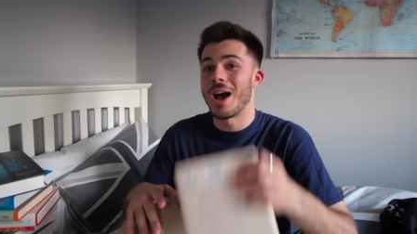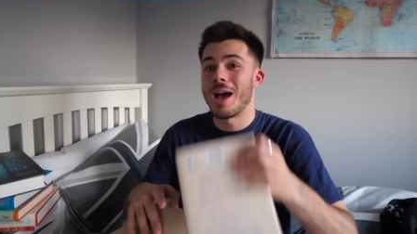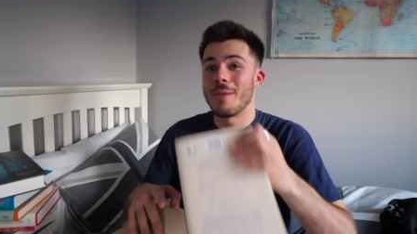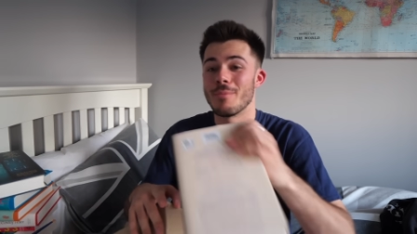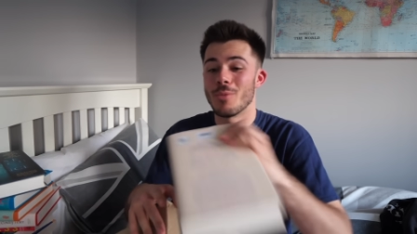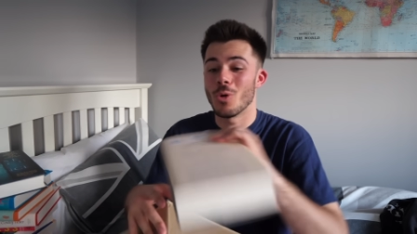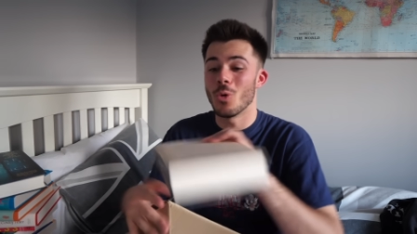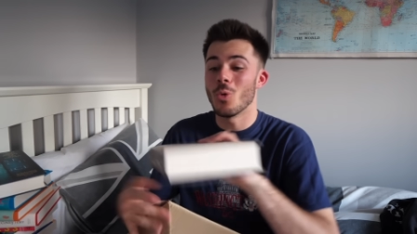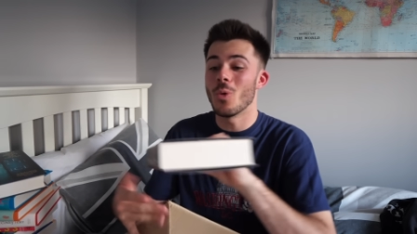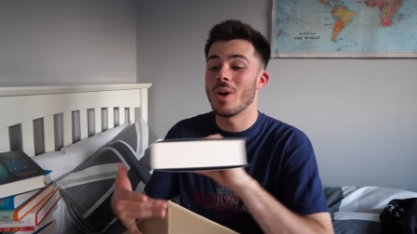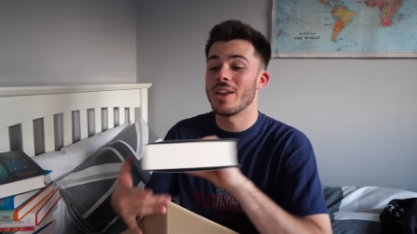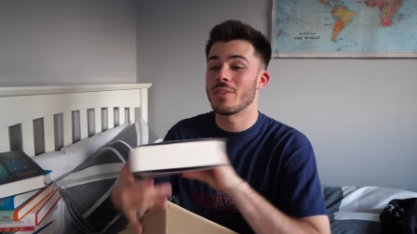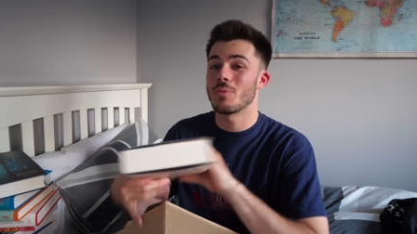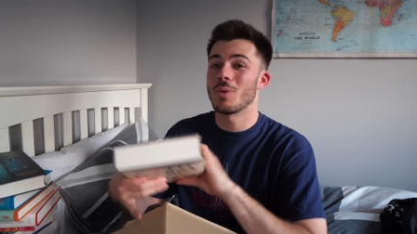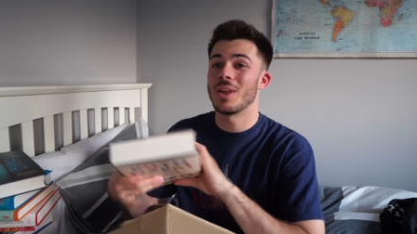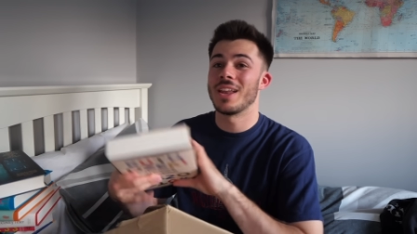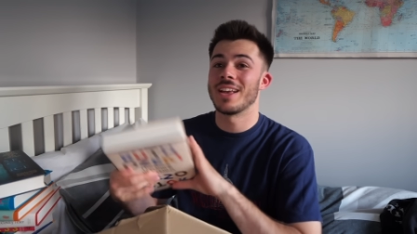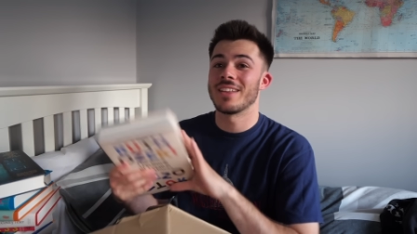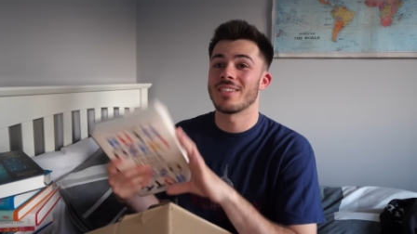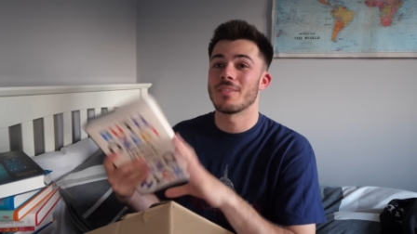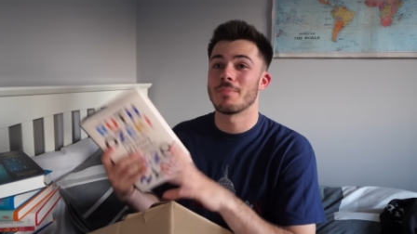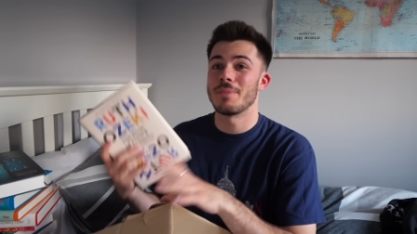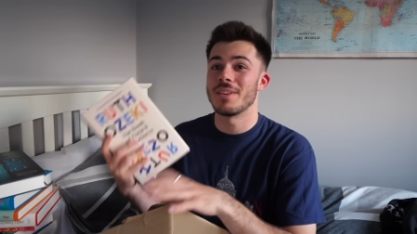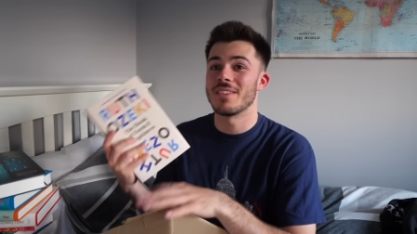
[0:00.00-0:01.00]
I'm always
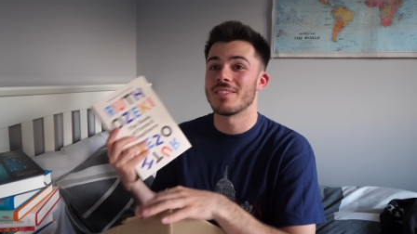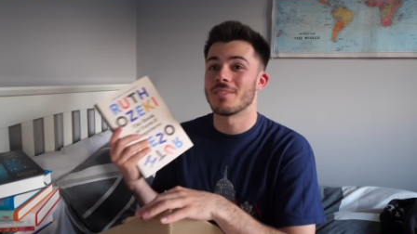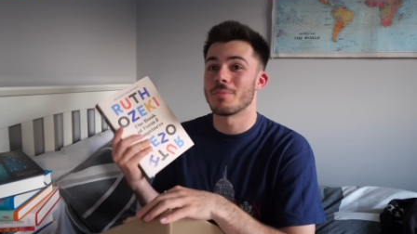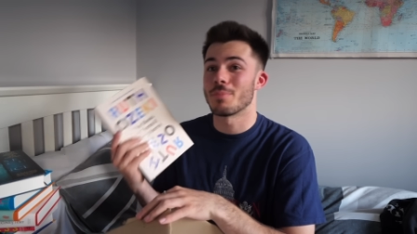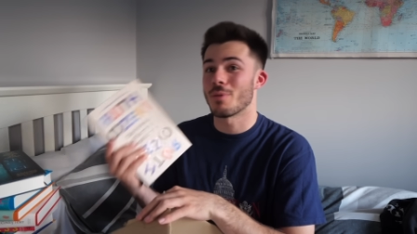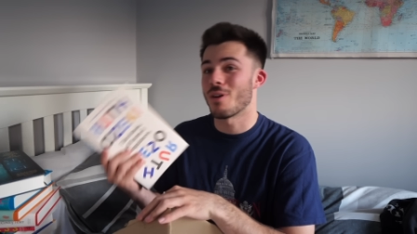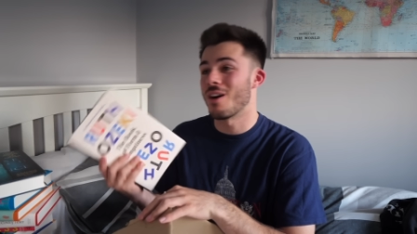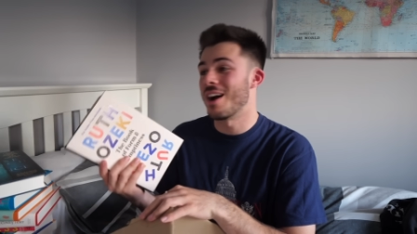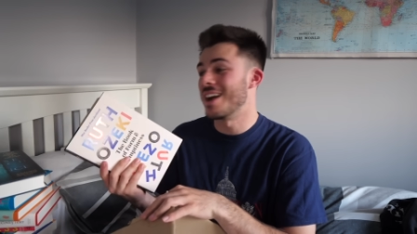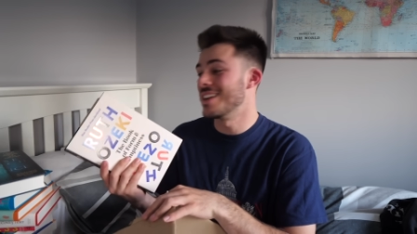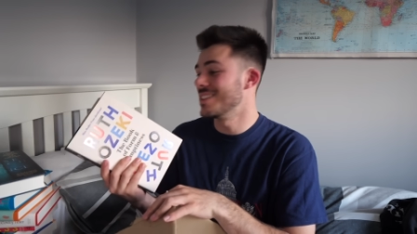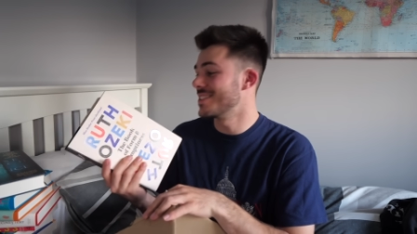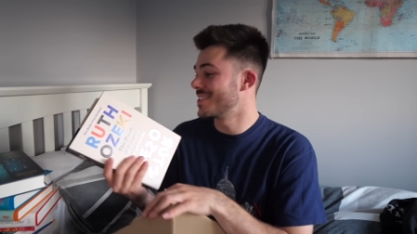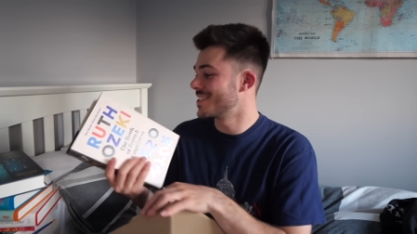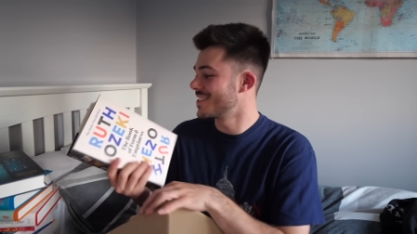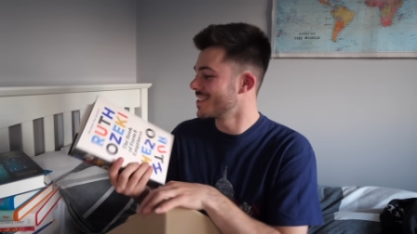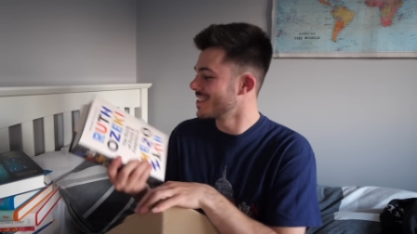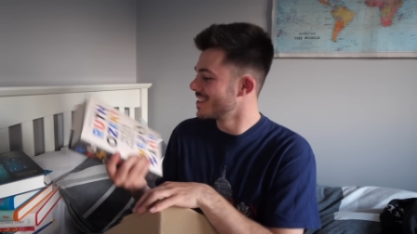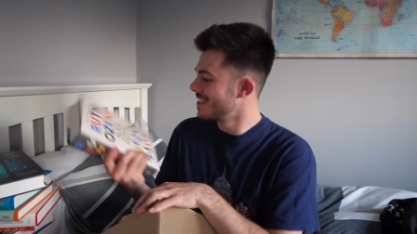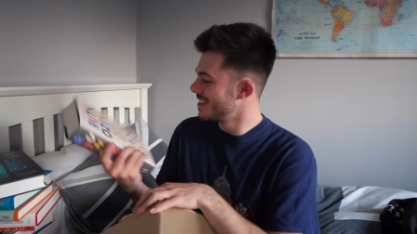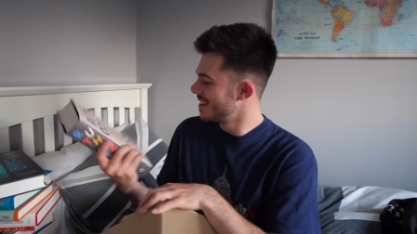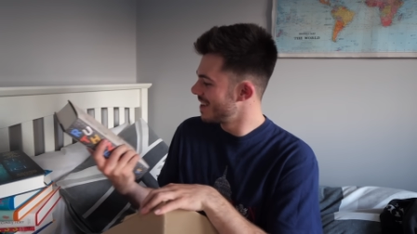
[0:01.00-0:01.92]
willing to be surprised.